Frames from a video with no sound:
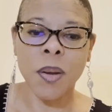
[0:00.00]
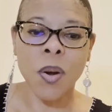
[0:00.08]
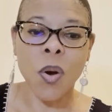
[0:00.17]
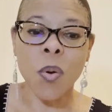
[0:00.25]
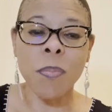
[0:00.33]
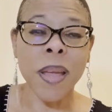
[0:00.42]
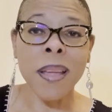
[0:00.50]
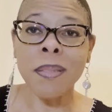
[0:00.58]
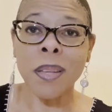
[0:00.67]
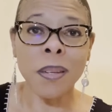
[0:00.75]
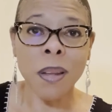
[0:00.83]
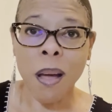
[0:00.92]
Obeying
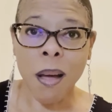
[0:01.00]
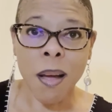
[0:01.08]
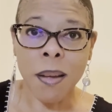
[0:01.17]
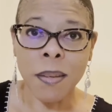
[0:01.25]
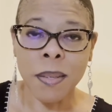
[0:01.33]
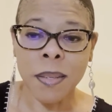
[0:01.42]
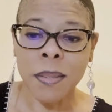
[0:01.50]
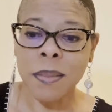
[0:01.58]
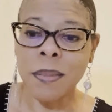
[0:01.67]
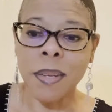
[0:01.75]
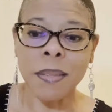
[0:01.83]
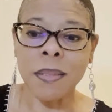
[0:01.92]
the law
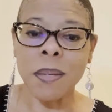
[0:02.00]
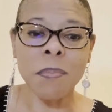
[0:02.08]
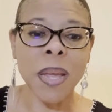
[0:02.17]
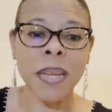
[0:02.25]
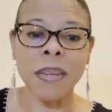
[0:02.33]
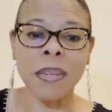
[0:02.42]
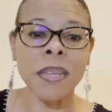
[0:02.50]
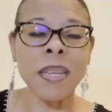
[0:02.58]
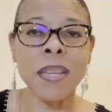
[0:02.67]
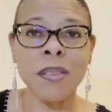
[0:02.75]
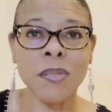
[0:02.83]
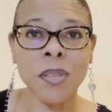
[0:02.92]
doesn't make it any
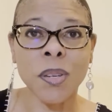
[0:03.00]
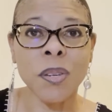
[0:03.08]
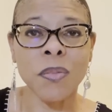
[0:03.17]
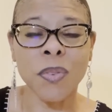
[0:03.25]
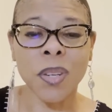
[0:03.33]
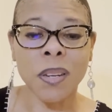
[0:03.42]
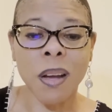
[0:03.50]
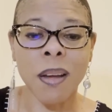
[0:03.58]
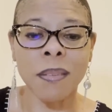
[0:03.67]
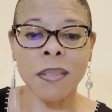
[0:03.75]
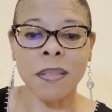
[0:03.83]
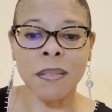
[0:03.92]
easier for
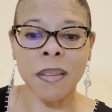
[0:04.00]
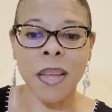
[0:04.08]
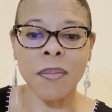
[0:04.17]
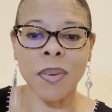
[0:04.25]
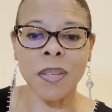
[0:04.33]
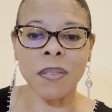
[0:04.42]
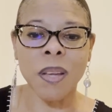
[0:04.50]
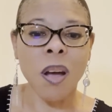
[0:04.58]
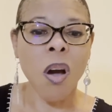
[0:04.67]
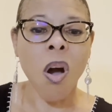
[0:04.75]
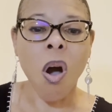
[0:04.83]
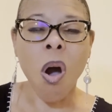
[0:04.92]
God to save us.
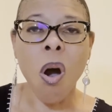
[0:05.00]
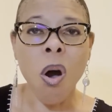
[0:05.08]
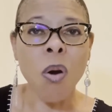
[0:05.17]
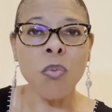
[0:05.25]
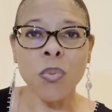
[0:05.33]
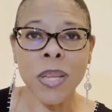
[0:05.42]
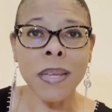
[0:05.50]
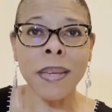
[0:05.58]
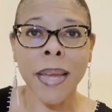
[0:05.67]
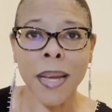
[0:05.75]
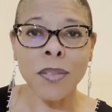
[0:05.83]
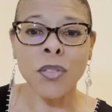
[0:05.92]
All we
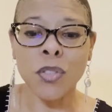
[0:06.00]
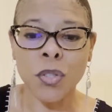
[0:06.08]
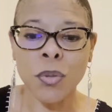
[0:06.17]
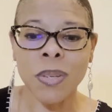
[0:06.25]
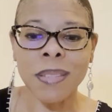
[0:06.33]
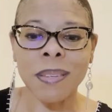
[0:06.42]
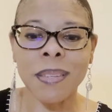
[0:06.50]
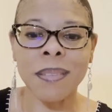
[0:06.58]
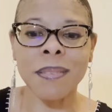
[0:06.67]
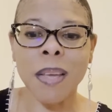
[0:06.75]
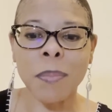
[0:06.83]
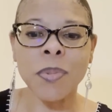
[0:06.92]
can do is
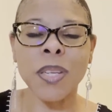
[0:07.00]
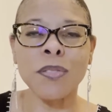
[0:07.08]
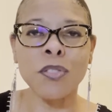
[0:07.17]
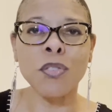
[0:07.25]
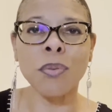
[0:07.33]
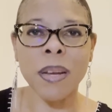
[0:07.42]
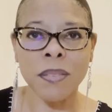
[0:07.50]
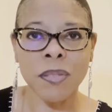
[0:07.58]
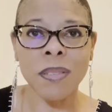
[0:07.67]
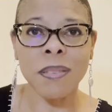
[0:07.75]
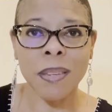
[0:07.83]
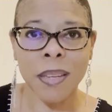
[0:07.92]
accept his
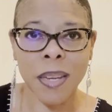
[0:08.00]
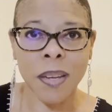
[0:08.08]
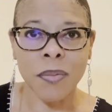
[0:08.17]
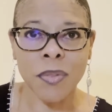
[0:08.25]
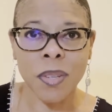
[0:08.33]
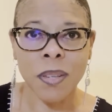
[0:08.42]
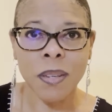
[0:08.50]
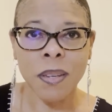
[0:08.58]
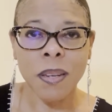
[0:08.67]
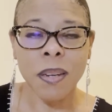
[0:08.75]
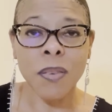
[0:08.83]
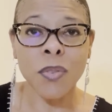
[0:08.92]
gracious gift
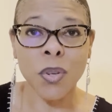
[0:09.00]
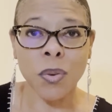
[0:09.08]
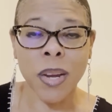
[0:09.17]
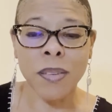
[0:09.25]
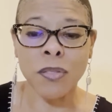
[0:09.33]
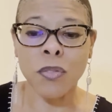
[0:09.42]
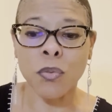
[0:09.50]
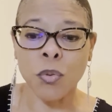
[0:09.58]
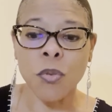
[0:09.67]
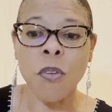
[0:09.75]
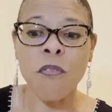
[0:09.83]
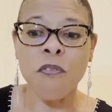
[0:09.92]
of grace
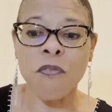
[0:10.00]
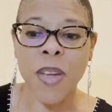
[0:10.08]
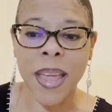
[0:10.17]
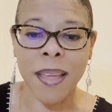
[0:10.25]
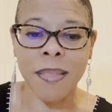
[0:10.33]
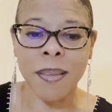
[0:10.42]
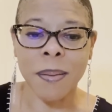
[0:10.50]
through faith.